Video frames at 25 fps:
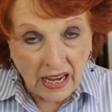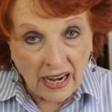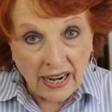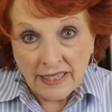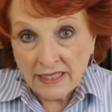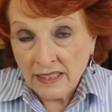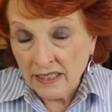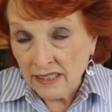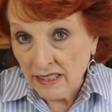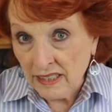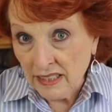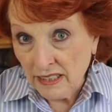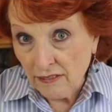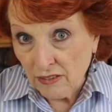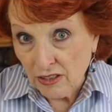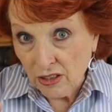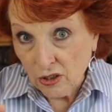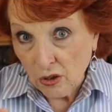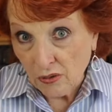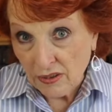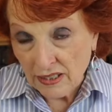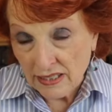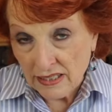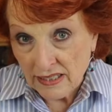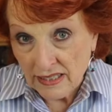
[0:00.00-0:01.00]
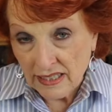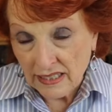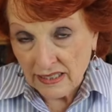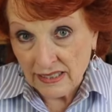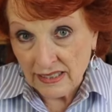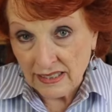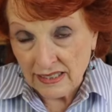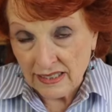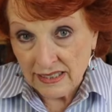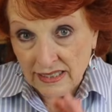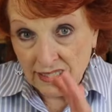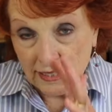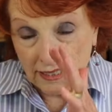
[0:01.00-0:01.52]
I didn't even know these things
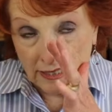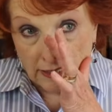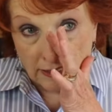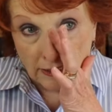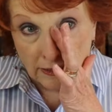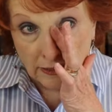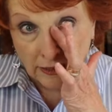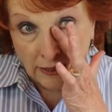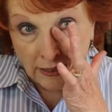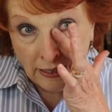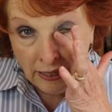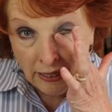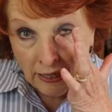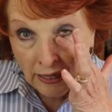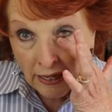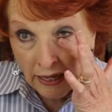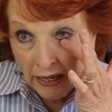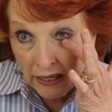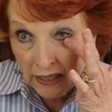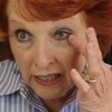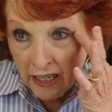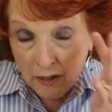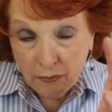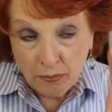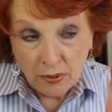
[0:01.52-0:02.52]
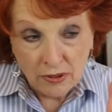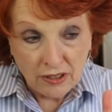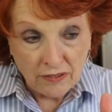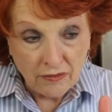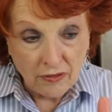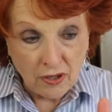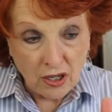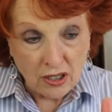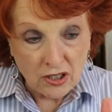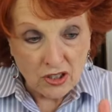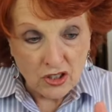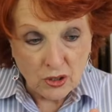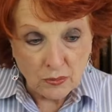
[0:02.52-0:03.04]
existed. A couple of
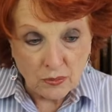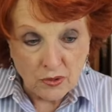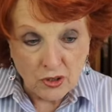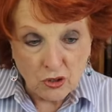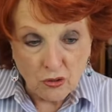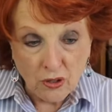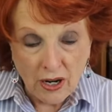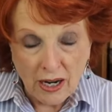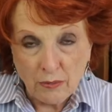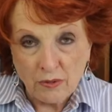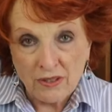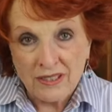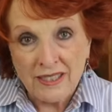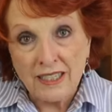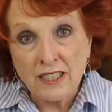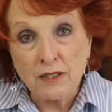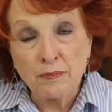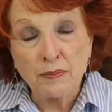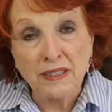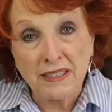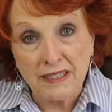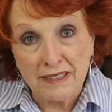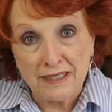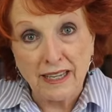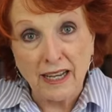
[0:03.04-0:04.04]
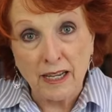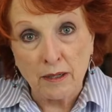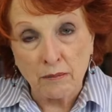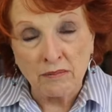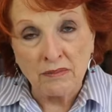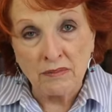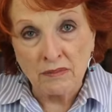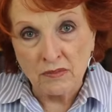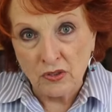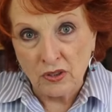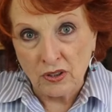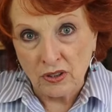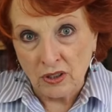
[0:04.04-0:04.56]
our subscribers, that's because I'm,
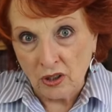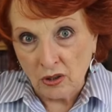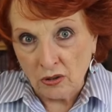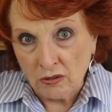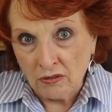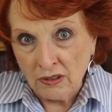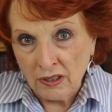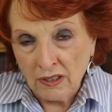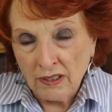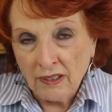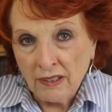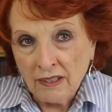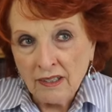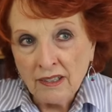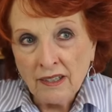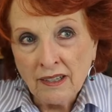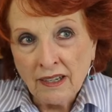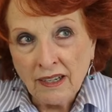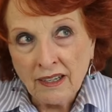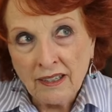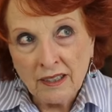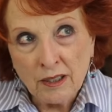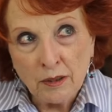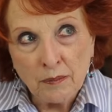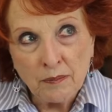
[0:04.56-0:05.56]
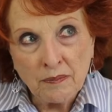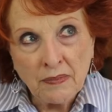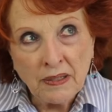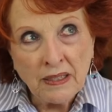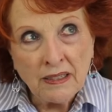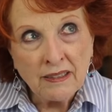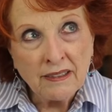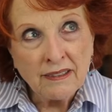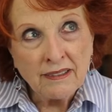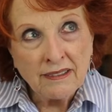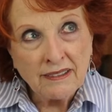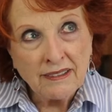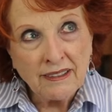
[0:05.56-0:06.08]
you know, um,
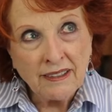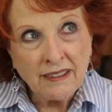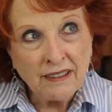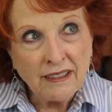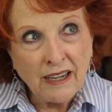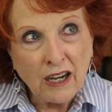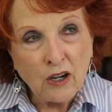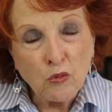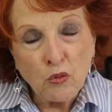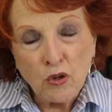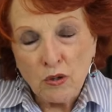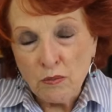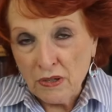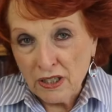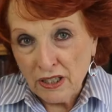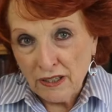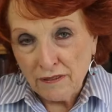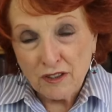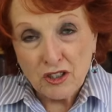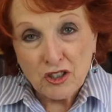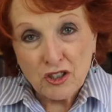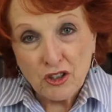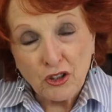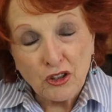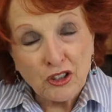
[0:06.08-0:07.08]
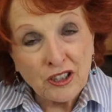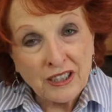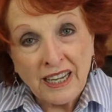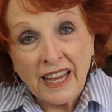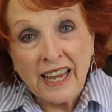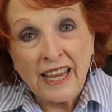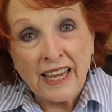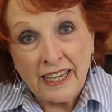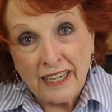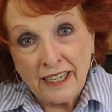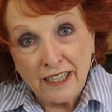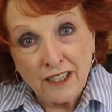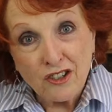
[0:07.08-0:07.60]
a, a, woman of a certain
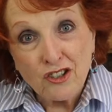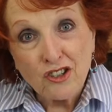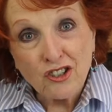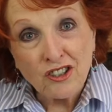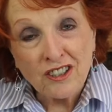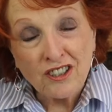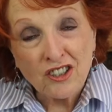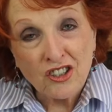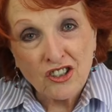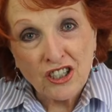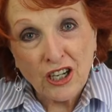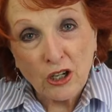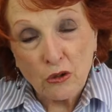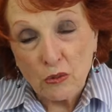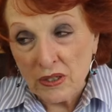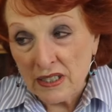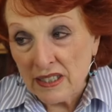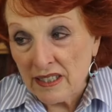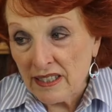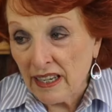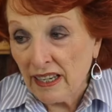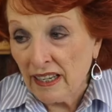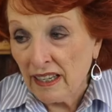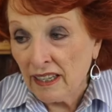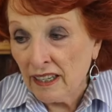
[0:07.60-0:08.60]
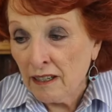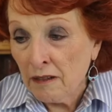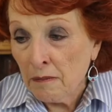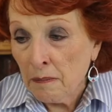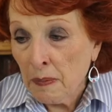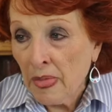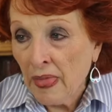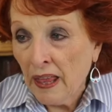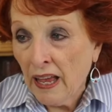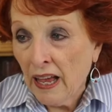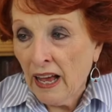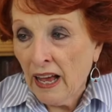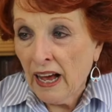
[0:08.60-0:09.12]
age, shall we say.
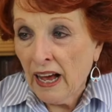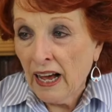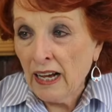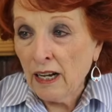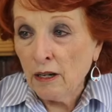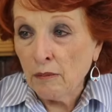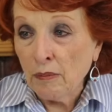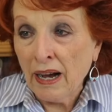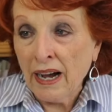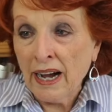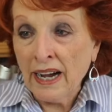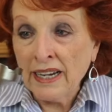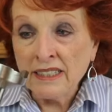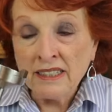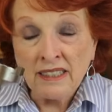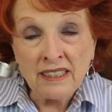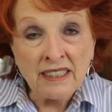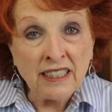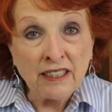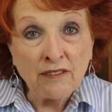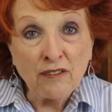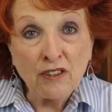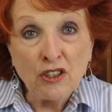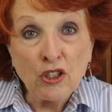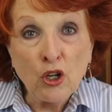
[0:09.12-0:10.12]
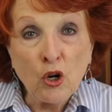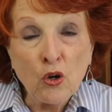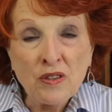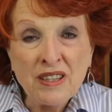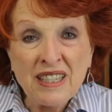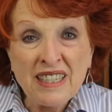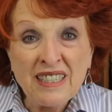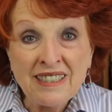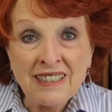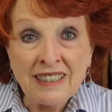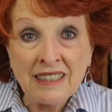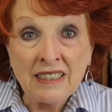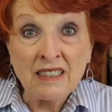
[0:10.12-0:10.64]
Um, I didn't even know
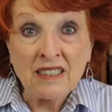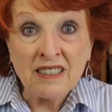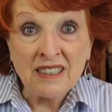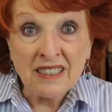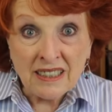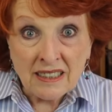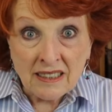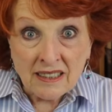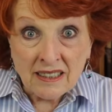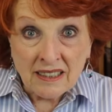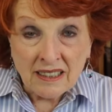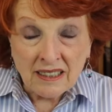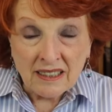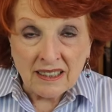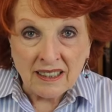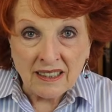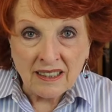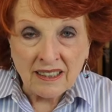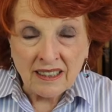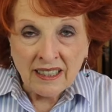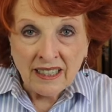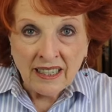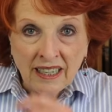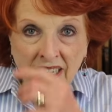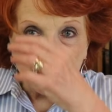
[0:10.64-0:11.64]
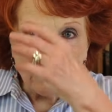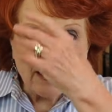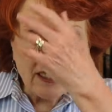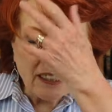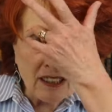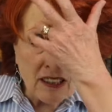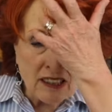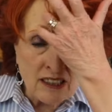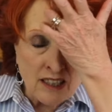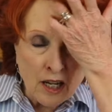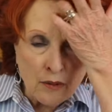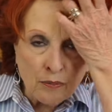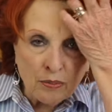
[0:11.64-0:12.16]
these existed
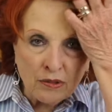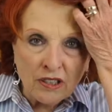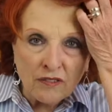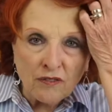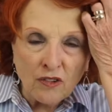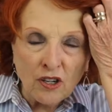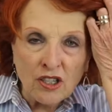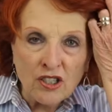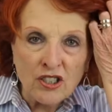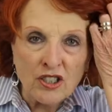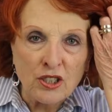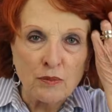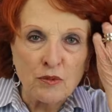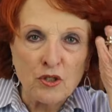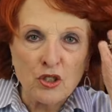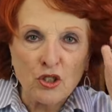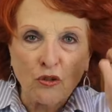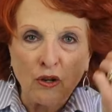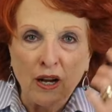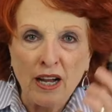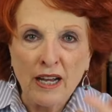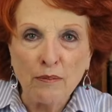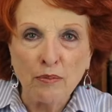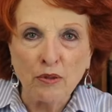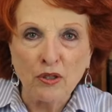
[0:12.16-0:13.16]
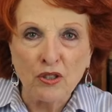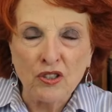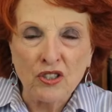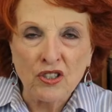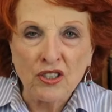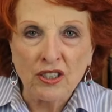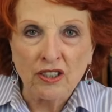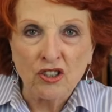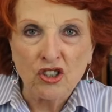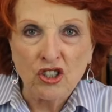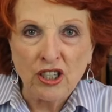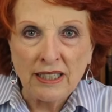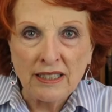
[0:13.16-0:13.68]
until a couple of our subscribers
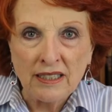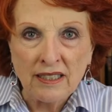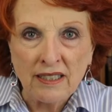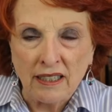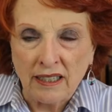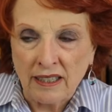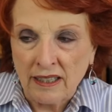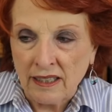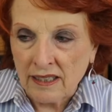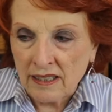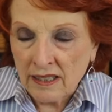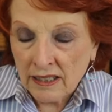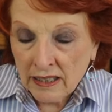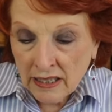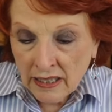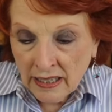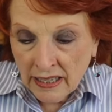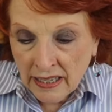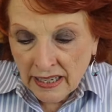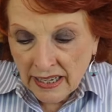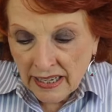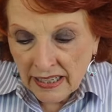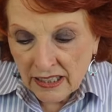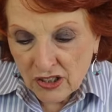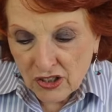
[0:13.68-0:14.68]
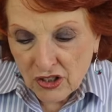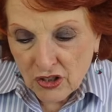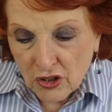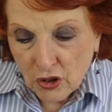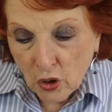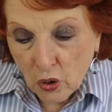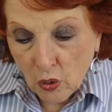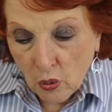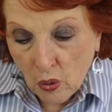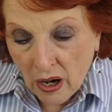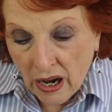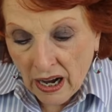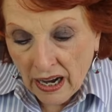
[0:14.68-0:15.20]
suggested it. And
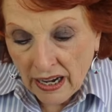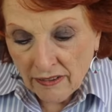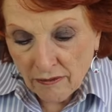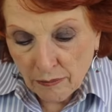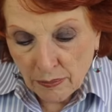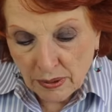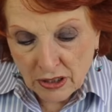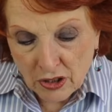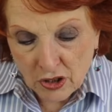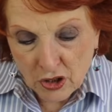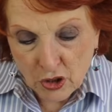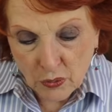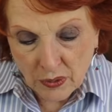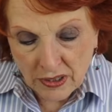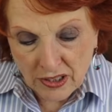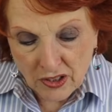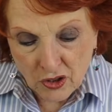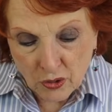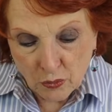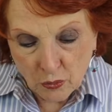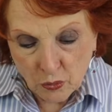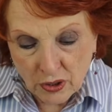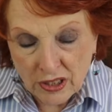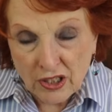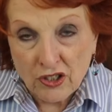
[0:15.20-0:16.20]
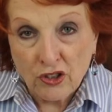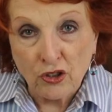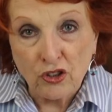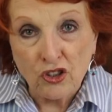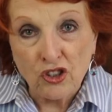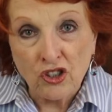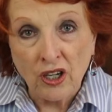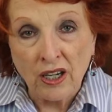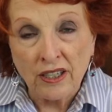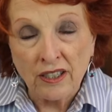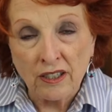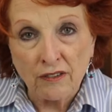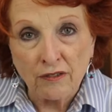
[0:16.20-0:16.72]
so I've been doing some
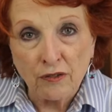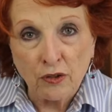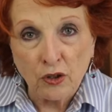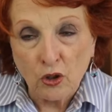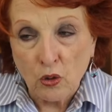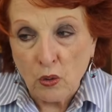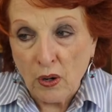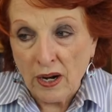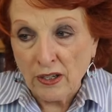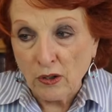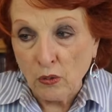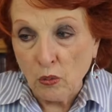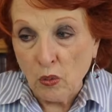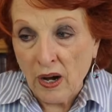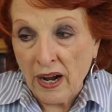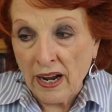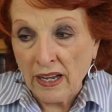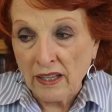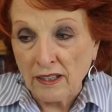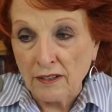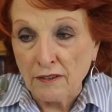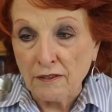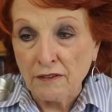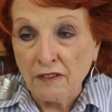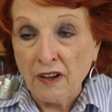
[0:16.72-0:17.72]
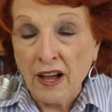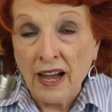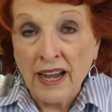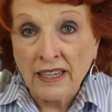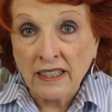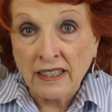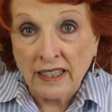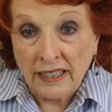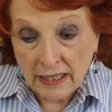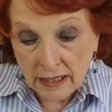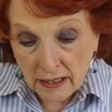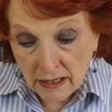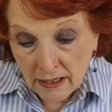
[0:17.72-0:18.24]
research on it for quite a while. And
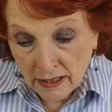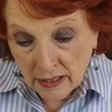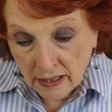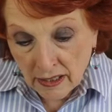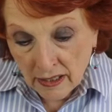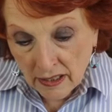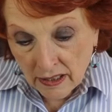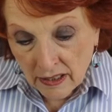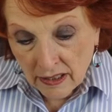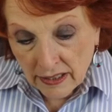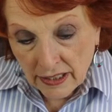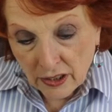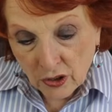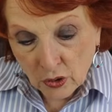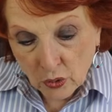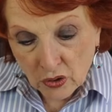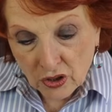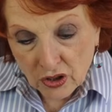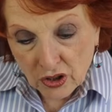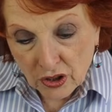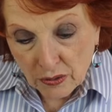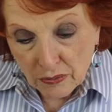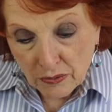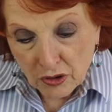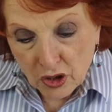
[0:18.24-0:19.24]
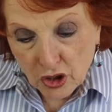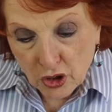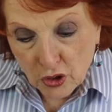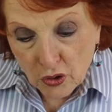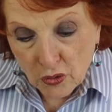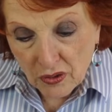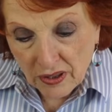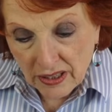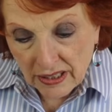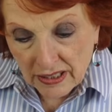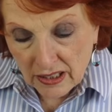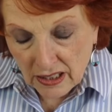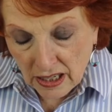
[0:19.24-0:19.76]
finally, in order to
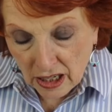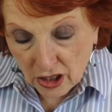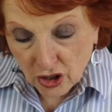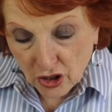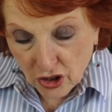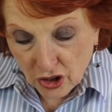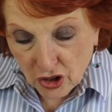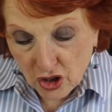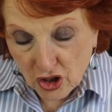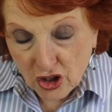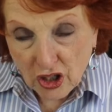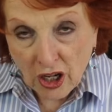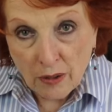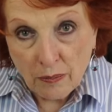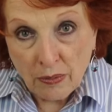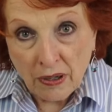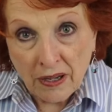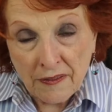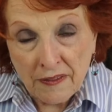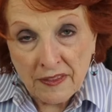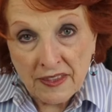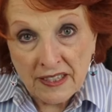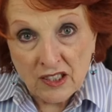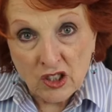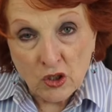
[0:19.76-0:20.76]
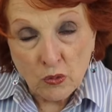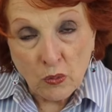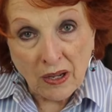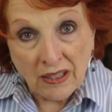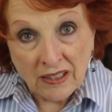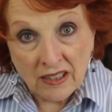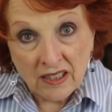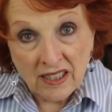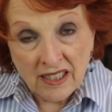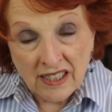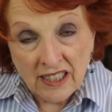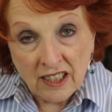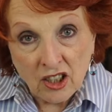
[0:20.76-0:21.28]
do the, a good job on this while
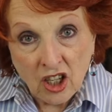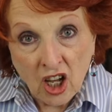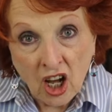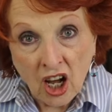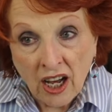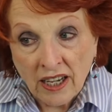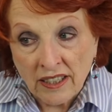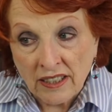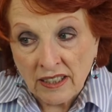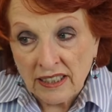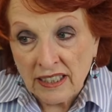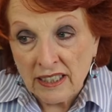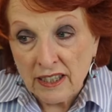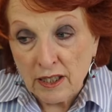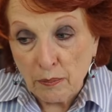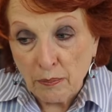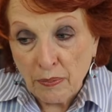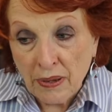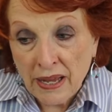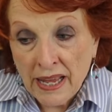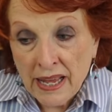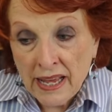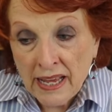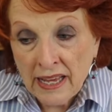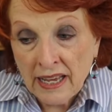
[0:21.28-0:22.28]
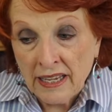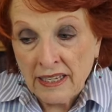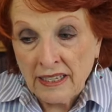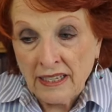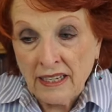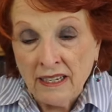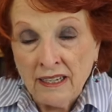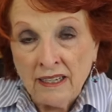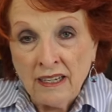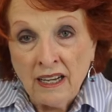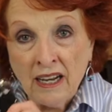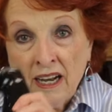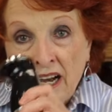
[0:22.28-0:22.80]
it's still hot and in the pan,